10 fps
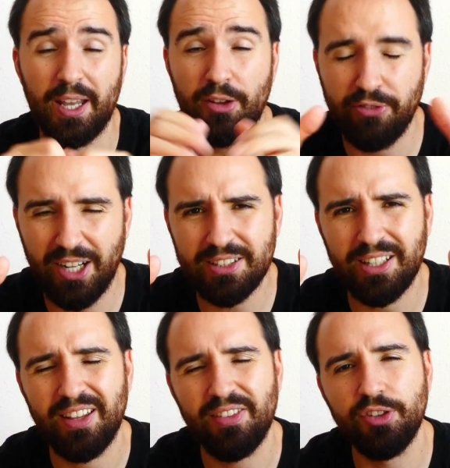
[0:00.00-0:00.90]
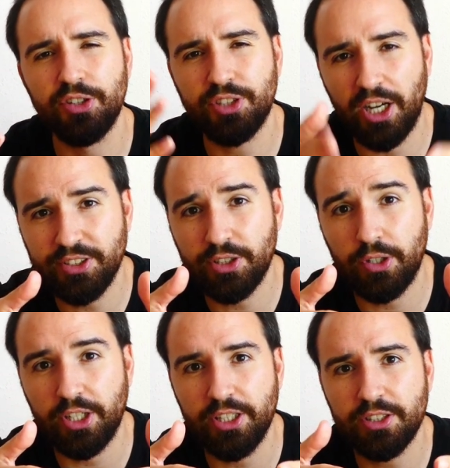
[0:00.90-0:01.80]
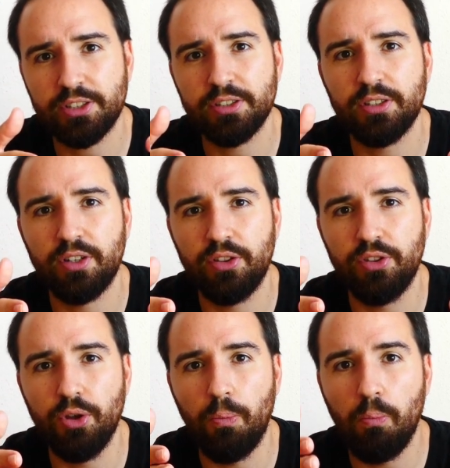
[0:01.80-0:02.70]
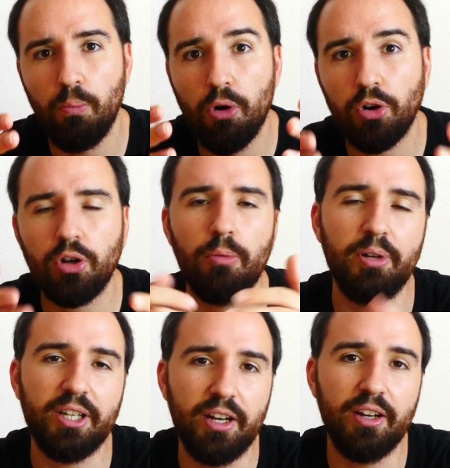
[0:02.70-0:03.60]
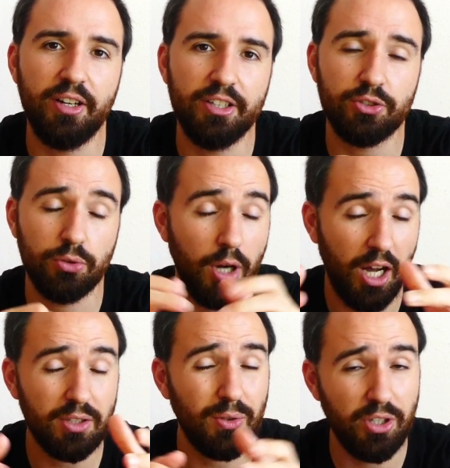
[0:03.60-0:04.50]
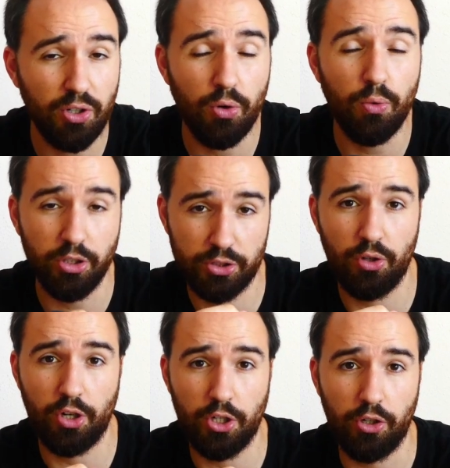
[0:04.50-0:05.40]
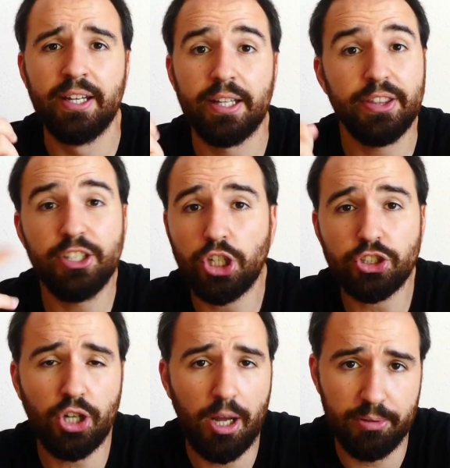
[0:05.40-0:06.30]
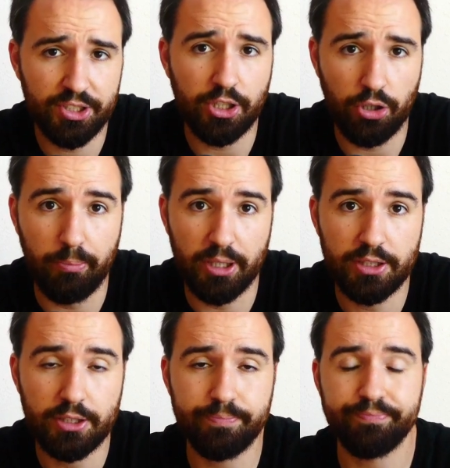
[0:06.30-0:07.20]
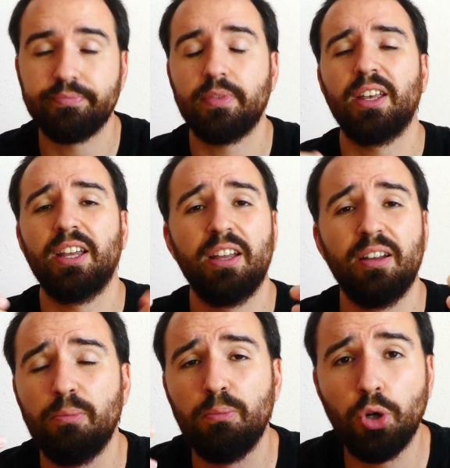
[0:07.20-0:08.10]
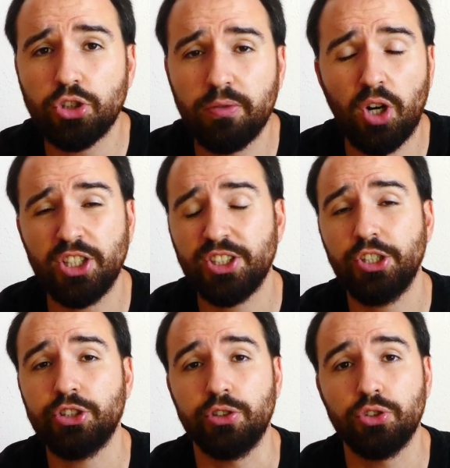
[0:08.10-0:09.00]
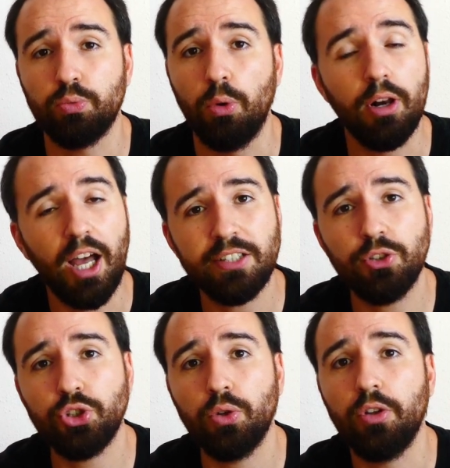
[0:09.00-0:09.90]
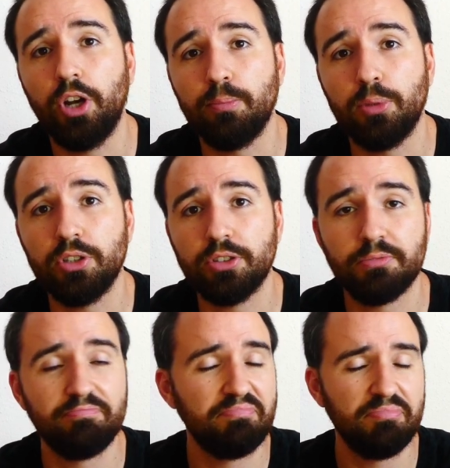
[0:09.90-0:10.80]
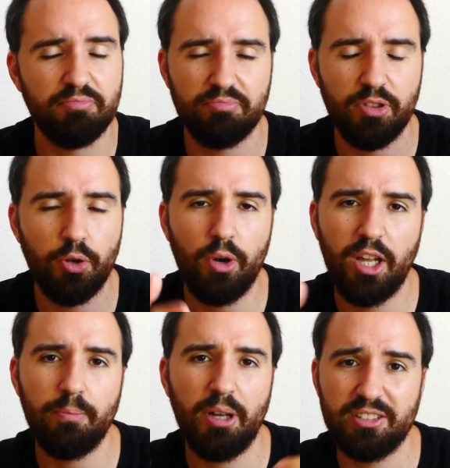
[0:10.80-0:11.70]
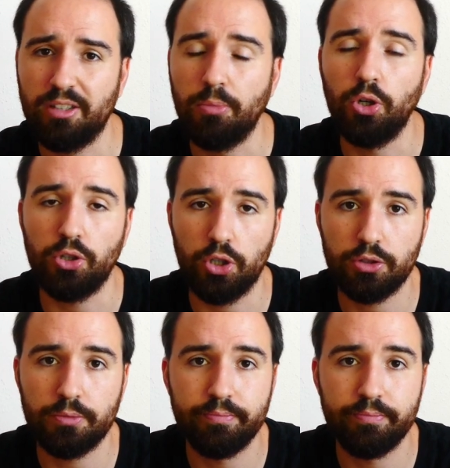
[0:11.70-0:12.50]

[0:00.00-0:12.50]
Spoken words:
In fact, the tighter it is, the more complicated it is to actually know what's going on. This also happens in companies. Most organizations would like to show the numbers the way it makes them look good.